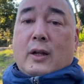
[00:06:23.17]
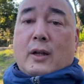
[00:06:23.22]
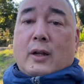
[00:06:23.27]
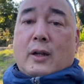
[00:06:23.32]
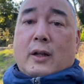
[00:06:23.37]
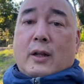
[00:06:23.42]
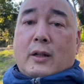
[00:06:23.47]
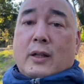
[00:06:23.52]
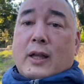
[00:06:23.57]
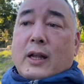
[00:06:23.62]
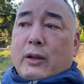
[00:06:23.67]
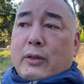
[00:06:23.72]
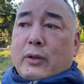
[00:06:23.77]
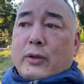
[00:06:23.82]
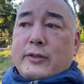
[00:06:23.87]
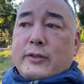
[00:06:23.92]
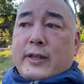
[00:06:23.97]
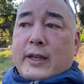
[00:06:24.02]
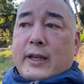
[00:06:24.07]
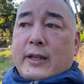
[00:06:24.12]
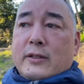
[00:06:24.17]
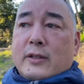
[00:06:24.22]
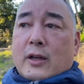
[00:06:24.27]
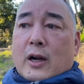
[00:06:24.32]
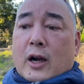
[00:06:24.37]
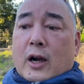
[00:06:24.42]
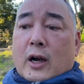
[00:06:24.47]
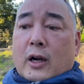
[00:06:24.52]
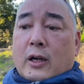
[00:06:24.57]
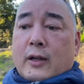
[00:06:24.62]
A lot of those things
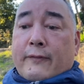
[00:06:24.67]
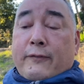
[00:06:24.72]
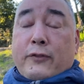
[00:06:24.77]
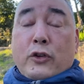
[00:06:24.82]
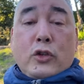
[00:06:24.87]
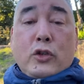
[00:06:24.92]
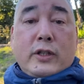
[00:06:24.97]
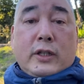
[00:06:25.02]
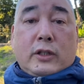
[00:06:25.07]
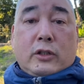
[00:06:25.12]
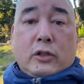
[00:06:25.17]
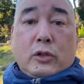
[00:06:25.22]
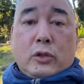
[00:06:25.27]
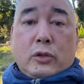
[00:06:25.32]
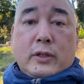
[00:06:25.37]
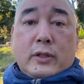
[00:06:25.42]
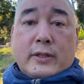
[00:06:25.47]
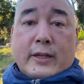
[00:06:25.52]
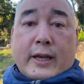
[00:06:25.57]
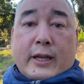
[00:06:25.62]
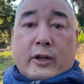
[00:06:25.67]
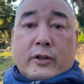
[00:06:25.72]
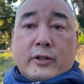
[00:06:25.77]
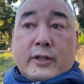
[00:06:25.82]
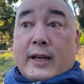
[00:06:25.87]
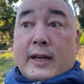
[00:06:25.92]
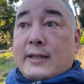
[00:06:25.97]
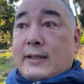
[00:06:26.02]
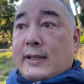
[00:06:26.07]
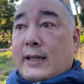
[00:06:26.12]
are confusing to new designers,
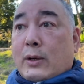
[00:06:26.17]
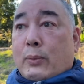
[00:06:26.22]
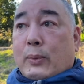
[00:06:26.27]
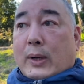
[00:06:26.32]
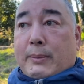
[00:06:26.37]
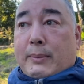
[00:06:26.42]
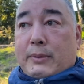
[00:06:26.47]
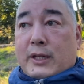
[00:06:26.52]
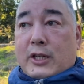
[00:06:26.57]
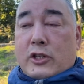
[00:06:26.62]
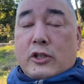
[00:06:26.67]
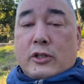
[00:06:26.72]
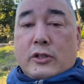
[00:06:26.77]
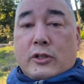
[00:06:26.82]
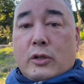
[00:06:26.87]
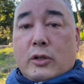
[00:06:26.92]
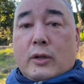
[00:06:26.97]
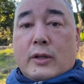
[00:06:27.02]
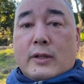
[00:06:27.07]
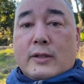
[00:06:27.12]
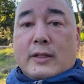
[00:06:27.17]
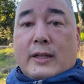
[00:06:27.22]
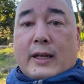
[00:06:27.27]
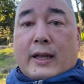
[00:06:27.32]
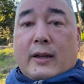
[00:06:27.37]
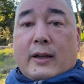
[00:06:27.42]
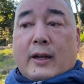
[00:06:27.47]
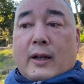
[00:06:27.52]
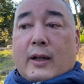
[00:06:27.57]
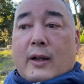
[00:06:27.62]
and I see it when I'm teaching students
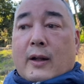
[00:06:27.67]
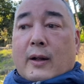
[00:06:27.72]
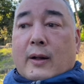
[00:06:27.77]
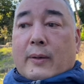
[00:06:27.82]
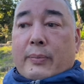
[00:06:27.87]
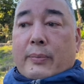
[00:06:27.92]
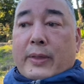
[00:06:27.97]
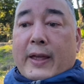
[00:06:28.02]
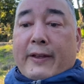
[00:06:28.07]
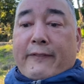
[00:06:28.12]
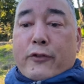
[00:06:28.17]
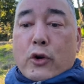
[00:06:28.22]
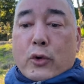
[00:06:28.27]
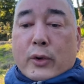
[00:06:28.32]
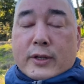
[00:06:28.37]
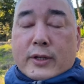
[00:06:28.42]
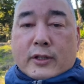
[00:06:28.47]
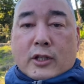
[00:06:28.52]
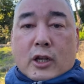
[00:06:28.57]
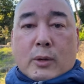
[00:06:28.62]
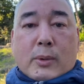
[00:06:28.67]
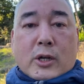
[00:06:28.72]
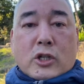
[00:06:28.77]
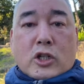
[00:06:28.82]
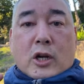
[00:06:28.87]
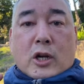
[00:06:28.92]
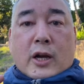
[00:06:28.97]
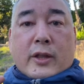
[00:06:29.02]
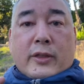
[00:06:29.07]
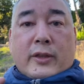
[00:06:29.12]
that they focus so much
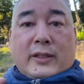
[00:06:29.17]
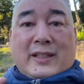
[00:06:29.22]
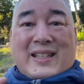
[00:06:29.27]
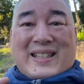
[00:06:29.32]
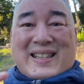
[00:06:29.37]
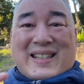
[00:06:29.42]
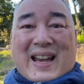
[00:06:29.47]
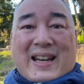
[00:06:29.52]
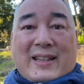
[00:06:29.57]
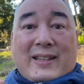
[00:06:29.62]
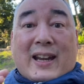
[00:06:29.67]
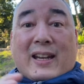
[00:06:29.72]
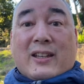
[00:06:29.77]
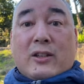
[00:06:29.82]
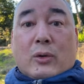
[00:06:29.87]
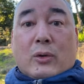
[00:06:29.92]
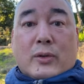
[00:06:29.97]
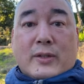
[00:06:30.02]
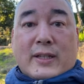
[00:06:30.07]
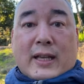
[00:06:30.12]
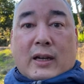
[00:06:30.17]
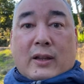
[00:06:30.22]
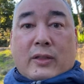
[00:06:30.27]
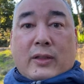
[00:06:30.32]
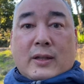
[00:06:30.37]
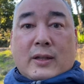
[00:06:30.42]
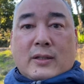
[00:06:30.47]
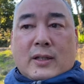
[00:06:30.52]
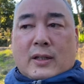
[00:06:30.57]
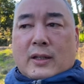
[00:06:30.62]
on the design technical side of
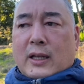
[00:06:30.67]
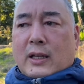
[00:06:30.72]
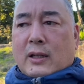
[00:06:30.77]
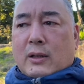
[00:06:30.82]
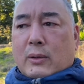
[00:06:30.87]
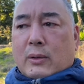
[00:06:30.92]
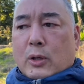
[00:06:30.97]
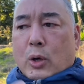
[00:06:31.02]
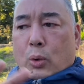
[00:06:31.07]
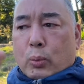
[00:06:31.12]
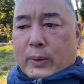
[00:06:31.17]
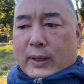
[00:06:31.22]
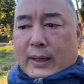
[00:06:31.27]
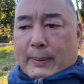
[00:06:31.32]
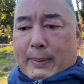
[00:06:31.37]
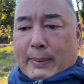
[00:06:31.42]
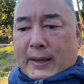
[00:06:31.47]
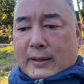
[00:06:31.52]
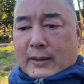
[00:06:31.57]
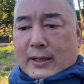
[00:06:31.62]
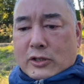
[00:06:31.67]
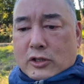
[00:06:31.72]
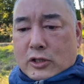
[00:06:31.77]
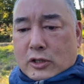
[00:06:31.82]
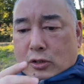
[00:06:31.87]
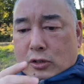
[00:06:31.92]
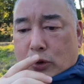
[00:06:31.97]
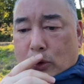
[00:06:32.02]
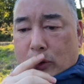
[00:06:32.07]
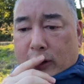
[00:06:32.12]
things that they don't really pay
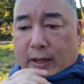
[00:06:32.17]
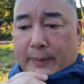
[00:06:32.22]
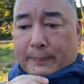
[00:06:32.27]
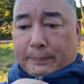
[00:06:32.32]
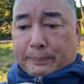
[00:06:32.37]
attention to the